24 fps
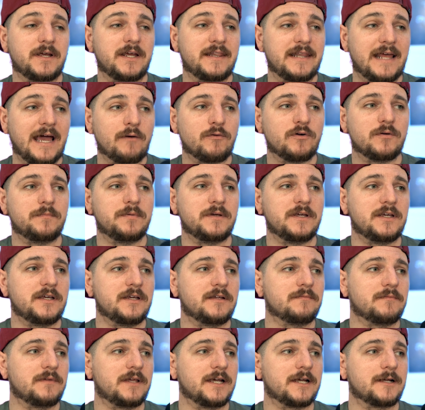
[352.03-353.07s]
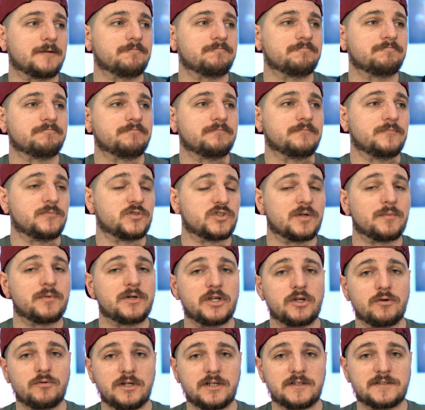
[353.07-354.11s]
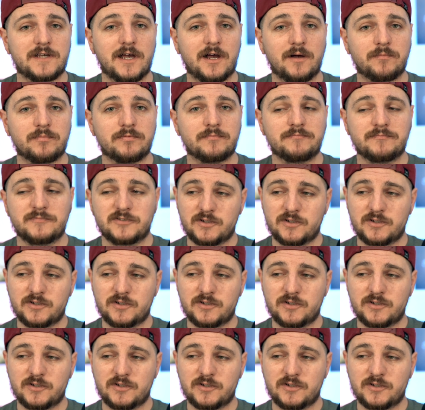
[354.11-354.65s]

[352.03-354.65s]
and that would be like somebody who needs help,